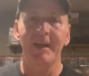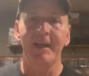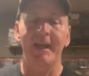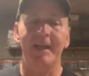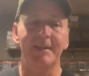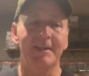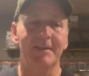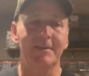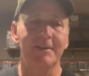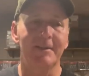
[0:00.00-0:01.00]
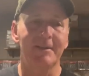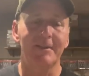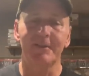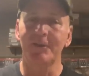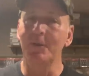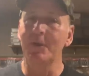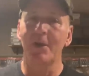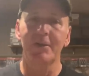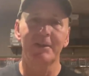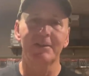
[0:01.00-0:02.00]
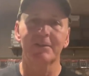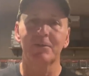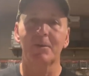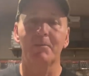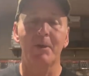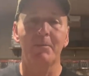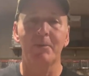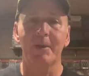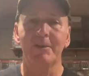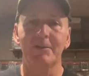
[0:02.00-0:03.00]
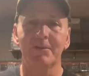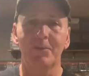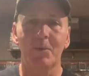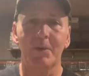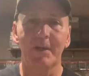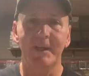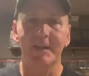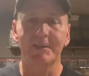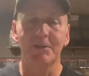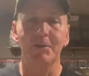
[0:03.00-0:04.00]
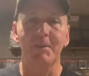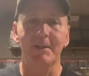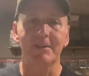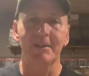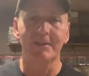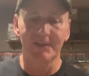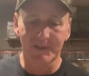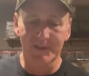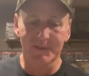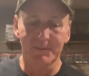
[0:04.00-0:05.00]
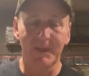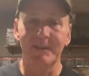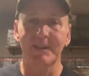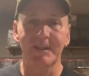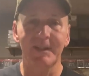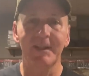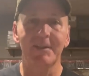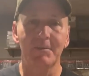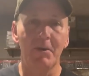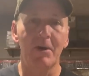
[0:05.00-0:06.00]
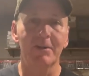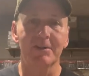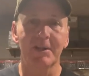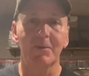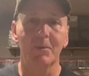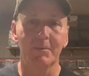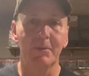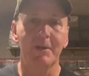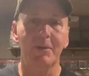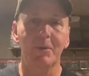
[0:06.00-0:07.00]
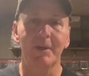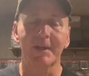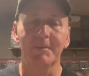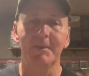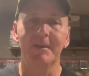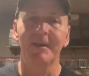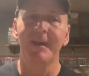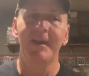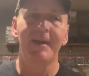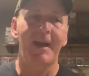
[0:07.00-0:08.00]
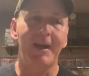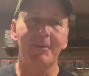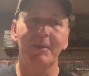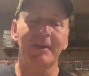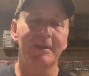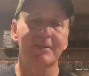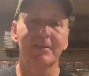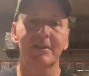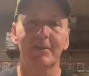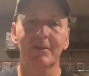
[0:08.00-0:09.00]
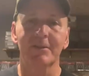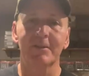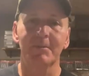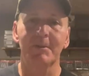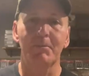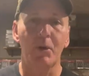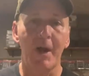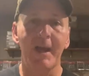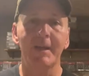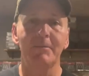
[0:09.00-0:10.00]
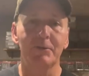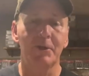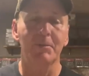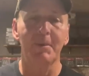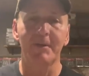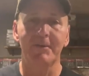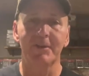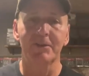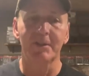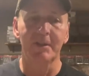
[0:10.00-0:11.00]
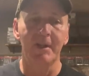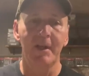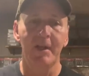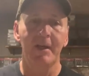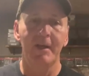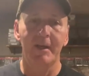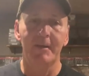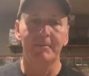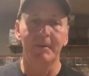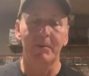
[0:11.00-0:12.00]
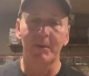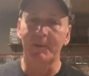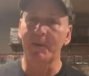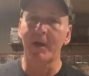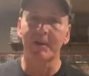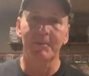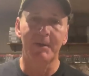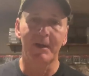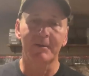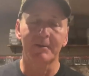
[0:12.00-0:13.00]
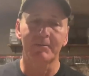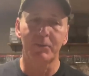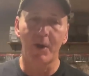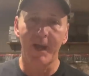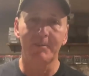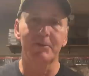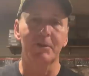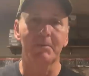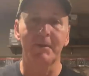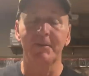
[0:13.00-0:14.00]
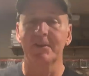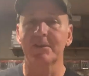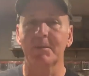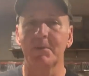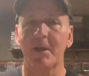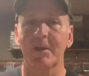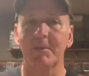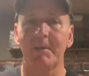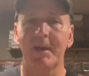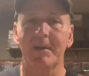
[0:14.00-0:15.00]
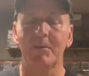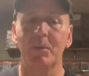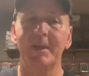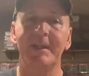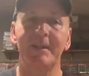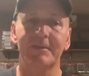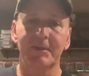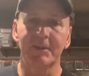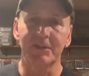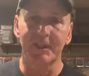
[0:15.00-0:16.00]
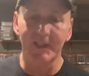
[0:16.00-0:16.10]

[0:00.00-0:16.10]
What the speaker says: And doing all this in sort of preparation for jerkbait season that's basically getting upon us here pretty quick. I mean, I really consider some of the prime jerkbait fishing. And when I'm talking about prime jerkbait fishing, I'm talking about when these fish get